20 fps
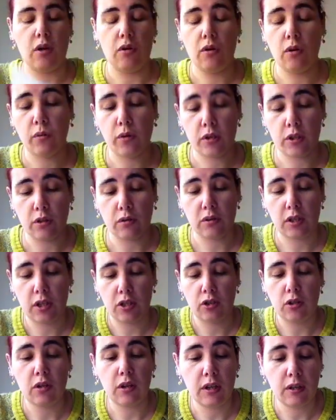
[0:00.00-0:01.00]
don't know what I'll
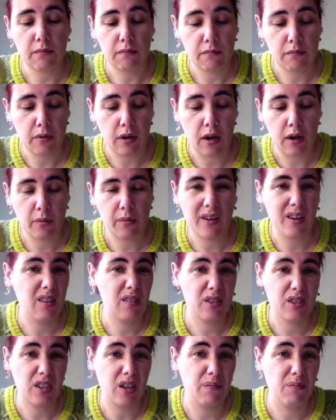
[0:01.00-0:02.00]
stitch on it, but I
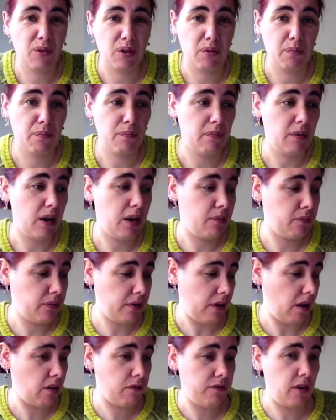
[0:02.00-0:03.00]
will, because
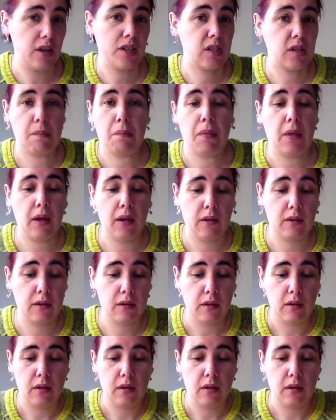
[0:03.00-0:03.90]
I'll find something.